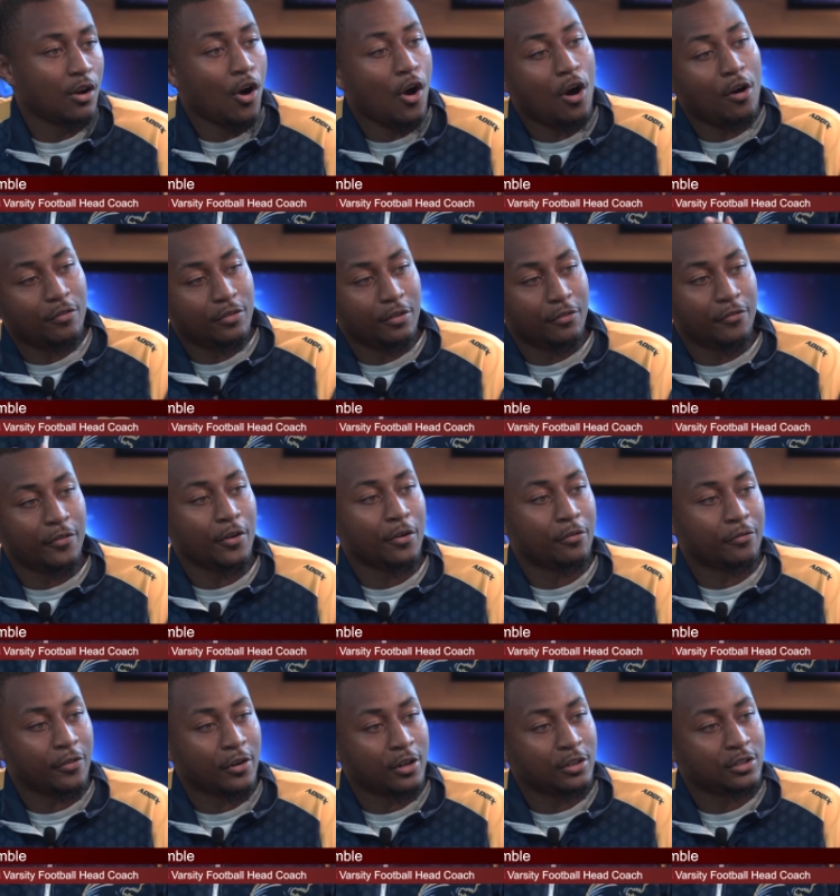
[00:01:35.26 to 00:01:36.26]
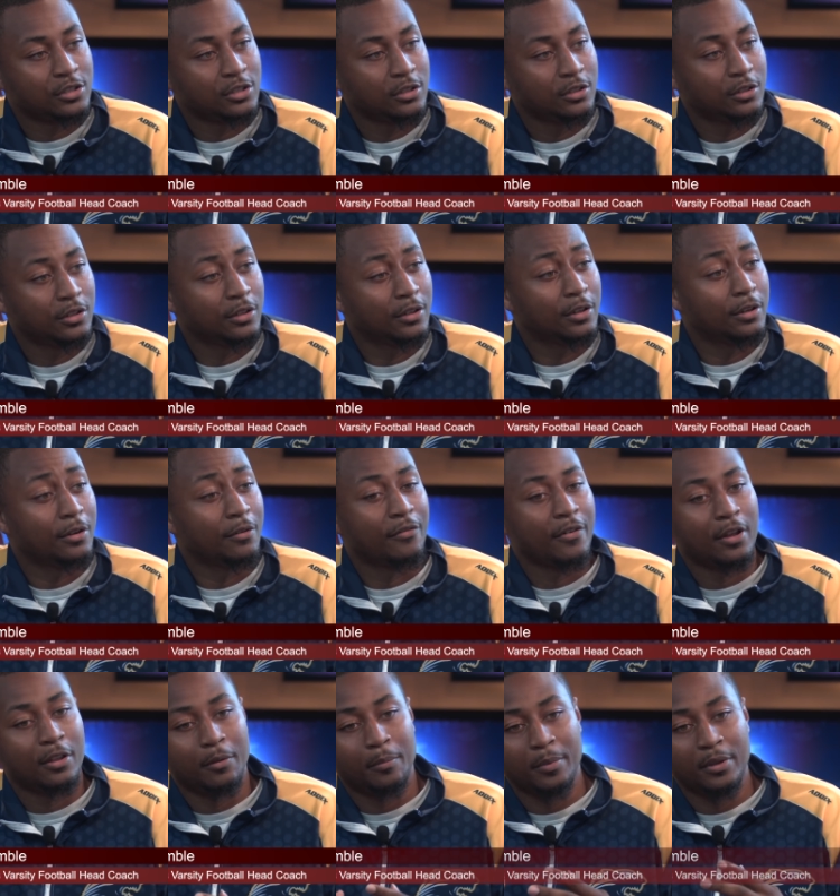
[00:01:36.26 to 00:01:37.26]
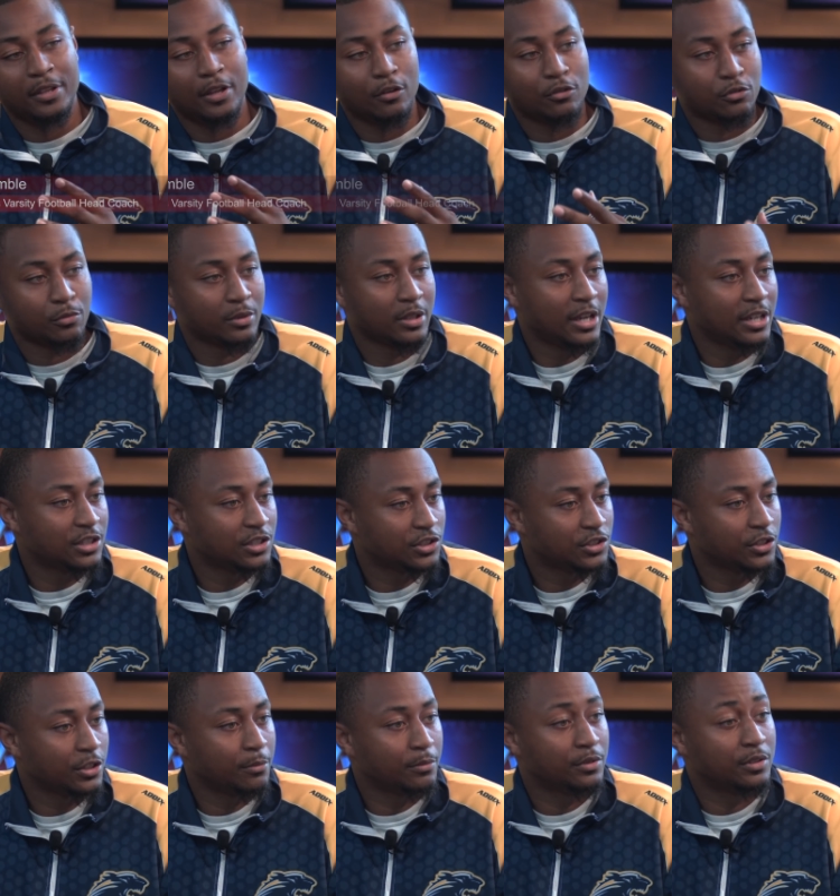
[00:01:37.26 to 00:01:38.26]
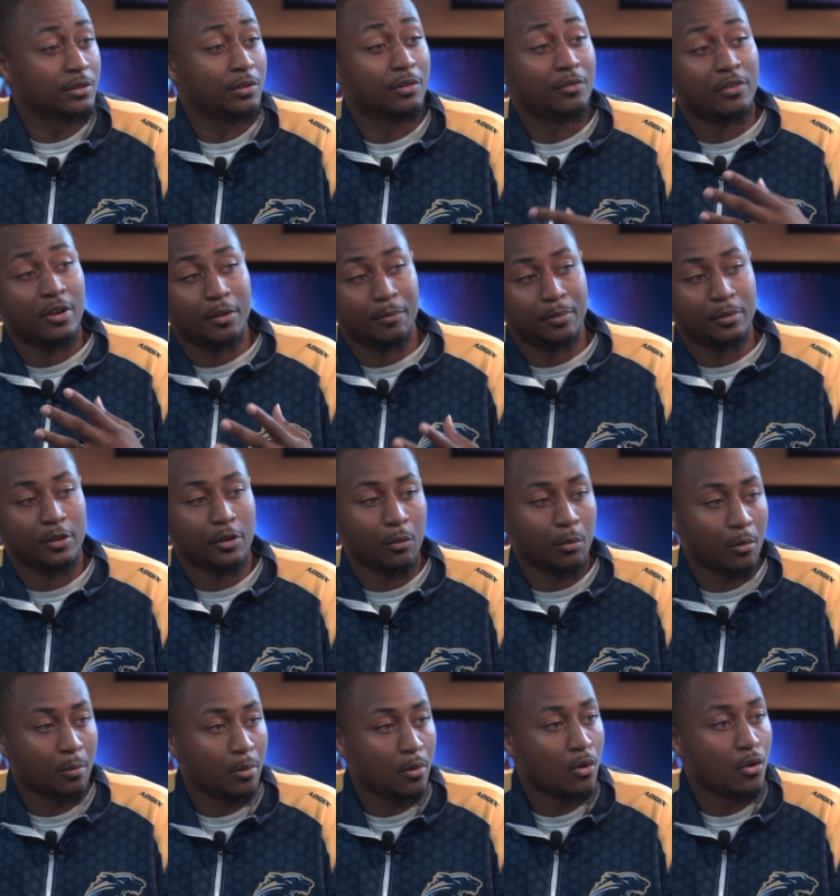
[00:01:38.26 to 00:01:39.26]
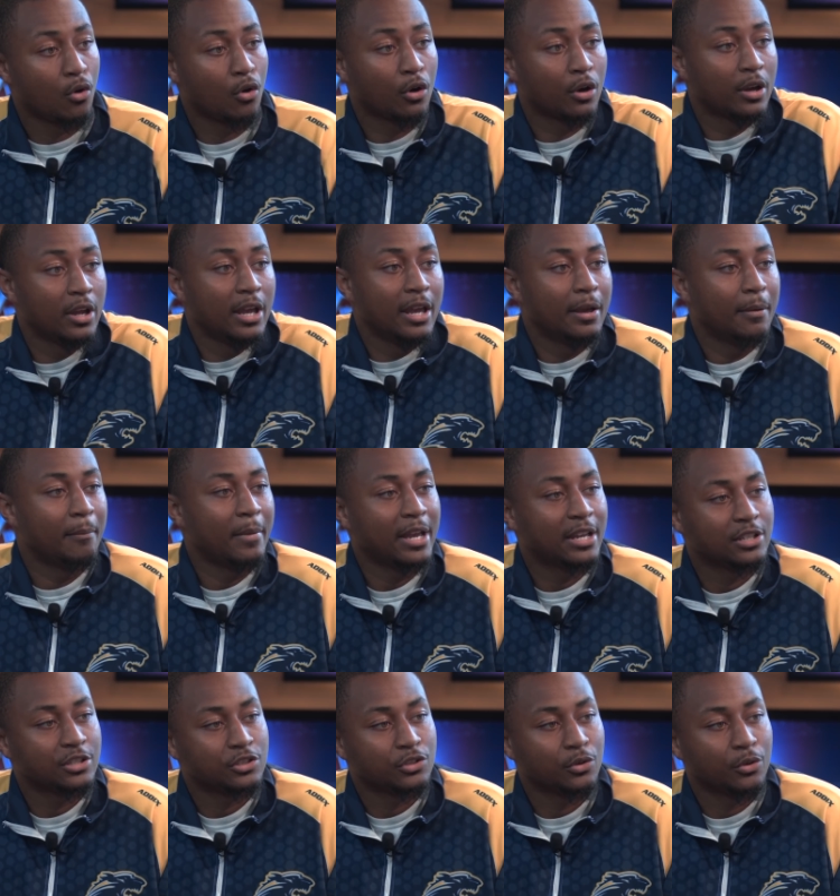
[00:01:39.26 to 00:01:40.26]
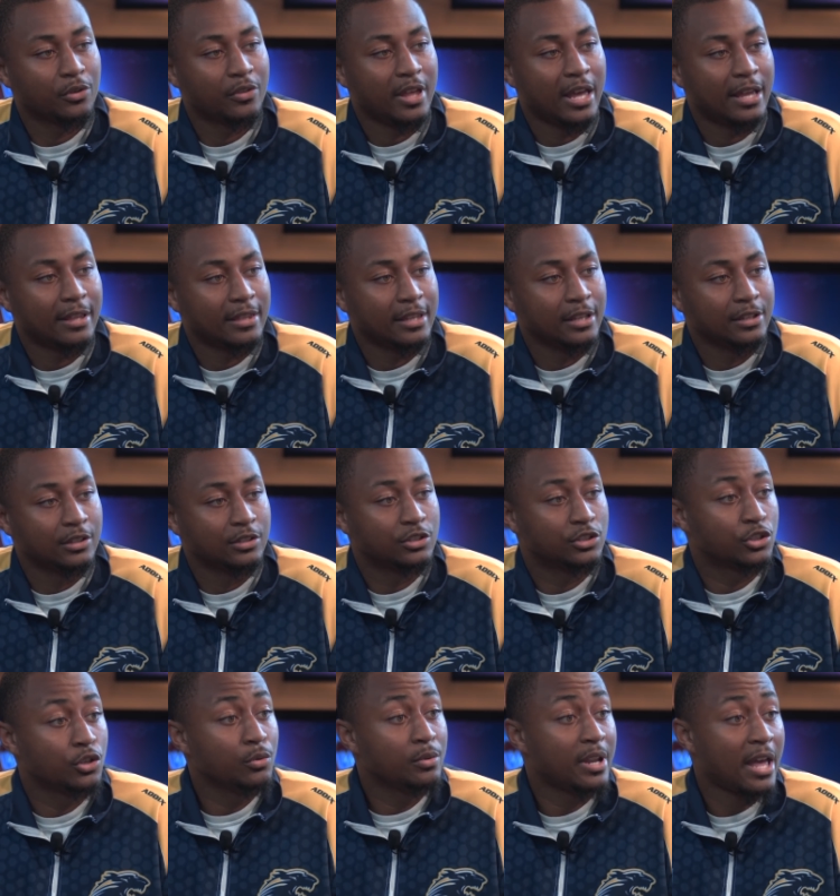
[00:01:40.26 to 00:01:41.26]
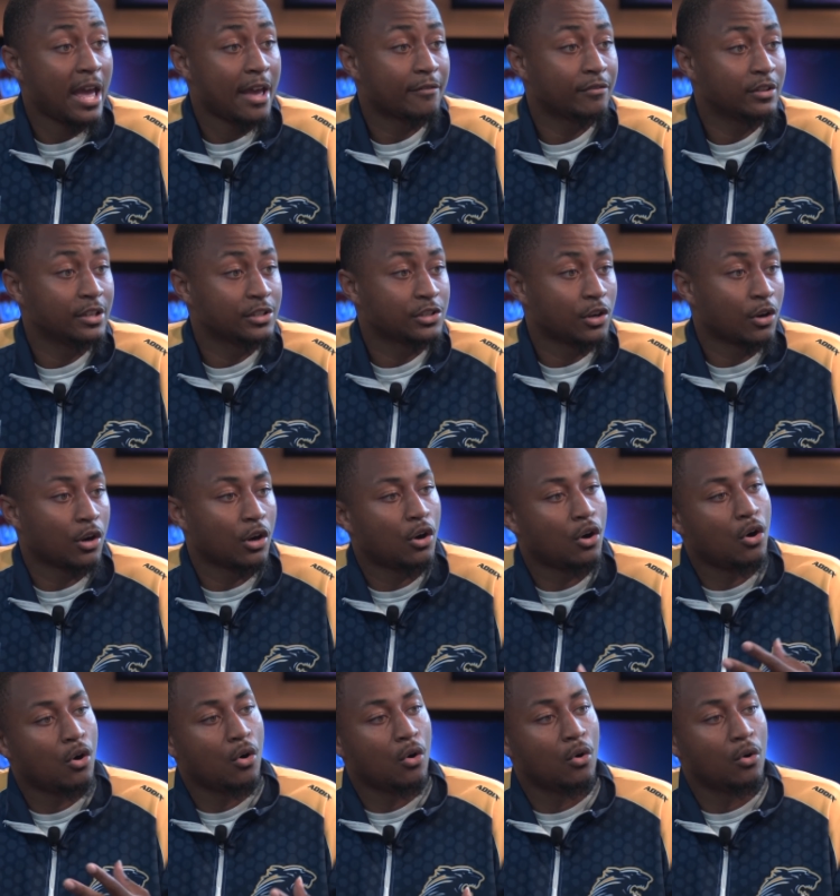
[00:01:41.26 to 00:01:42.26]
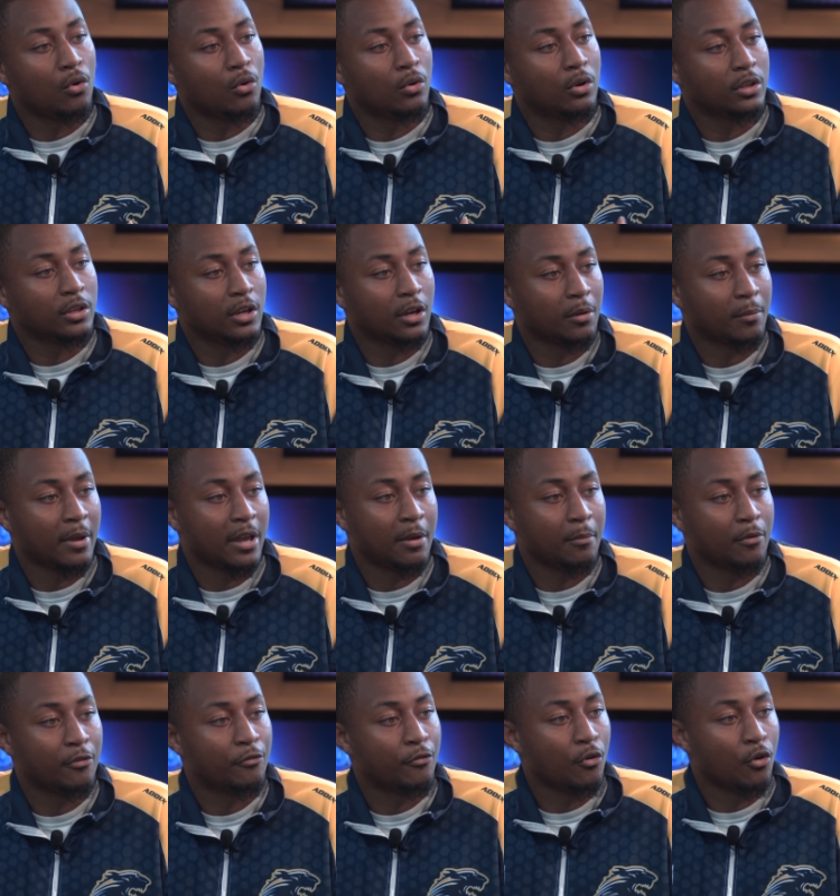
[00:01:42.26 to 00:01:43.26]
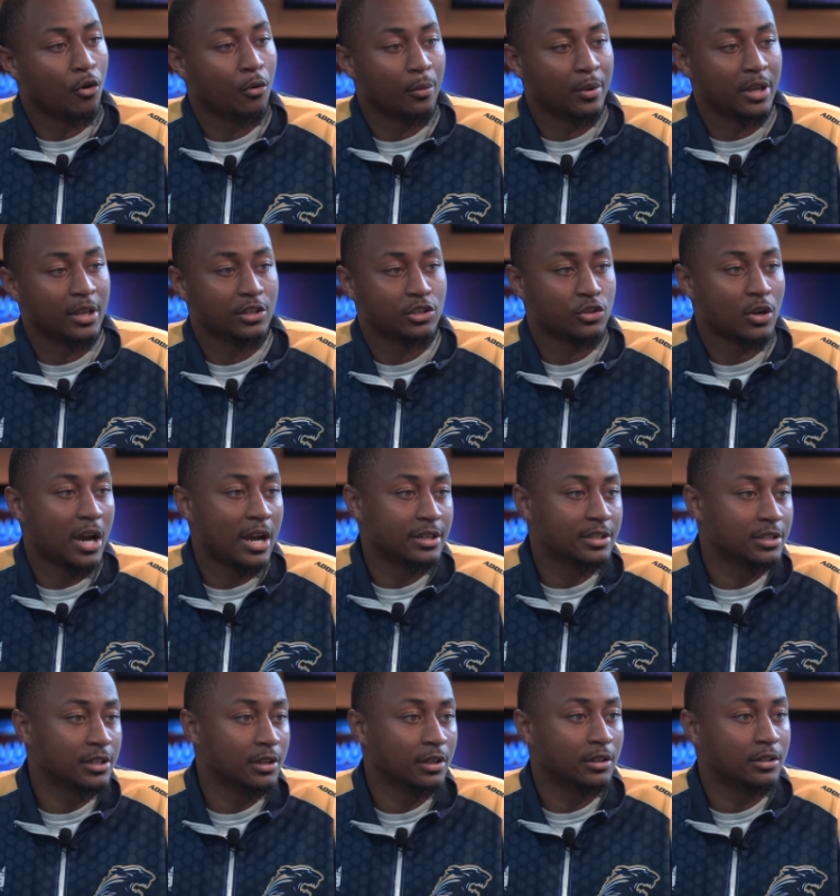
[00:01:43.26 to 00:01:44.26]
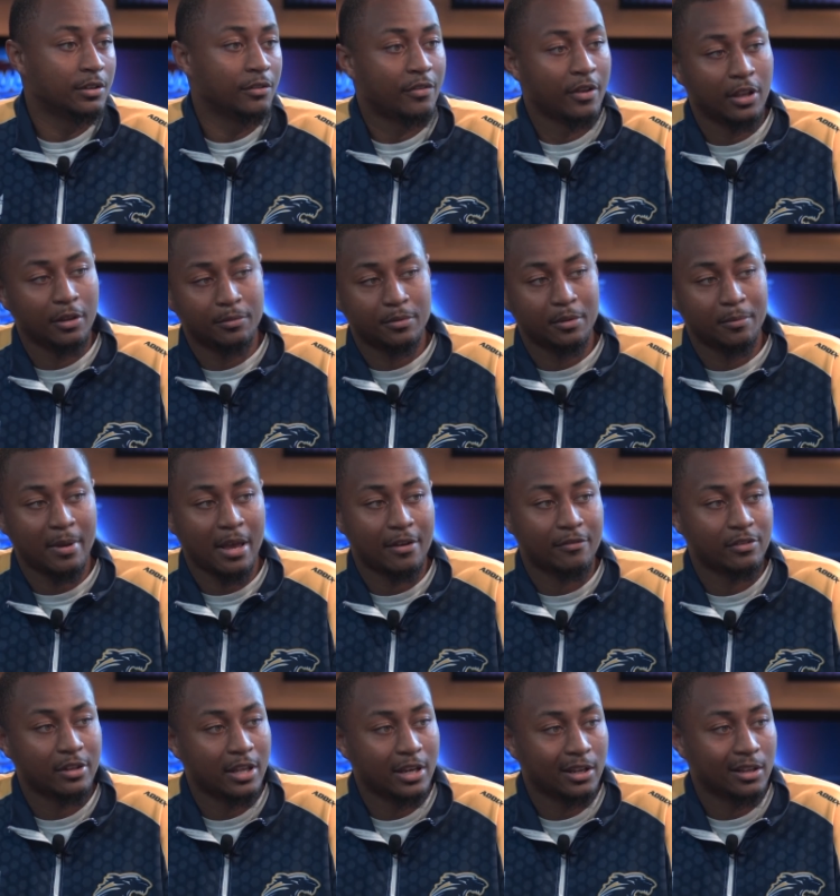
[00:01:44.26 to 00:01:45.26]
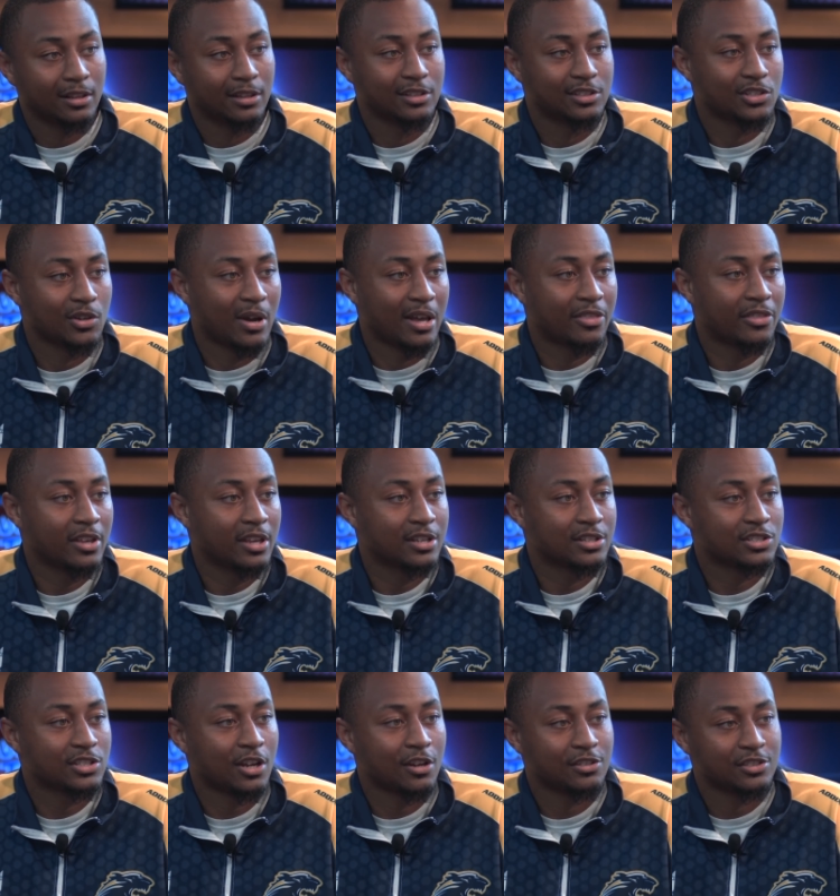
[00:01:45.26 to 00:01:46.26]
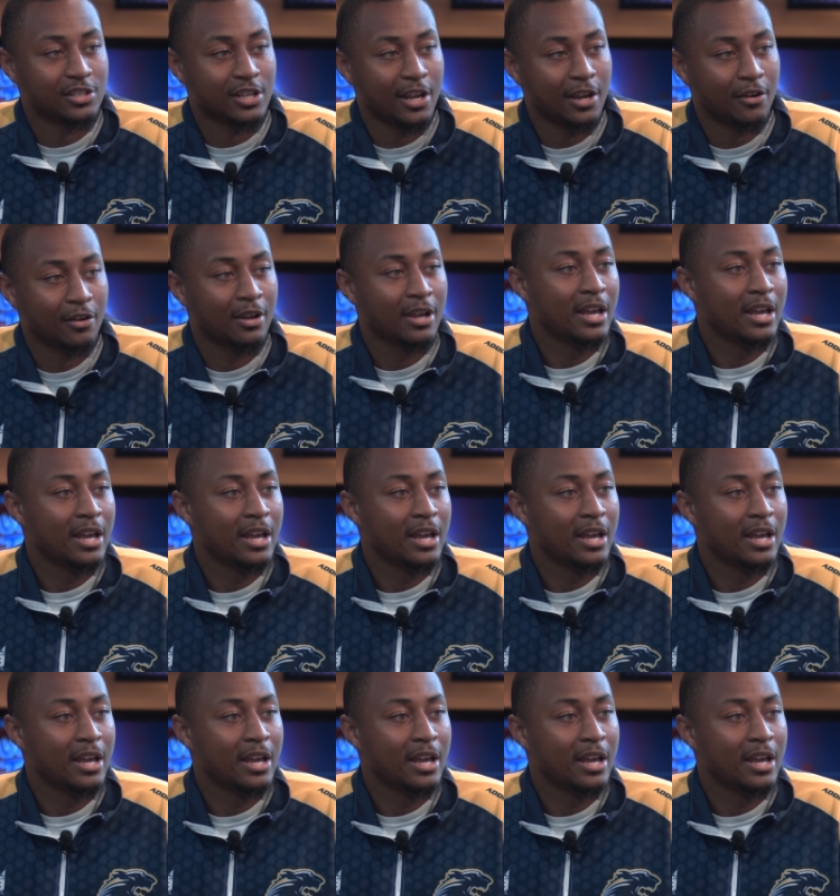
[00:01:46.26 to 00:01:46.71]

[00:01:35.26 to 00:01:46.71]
off the field first developing those relationships, developing the rapport, making sure that the student athletes are a whole young man before we try to develop them athletically. So I think it starts there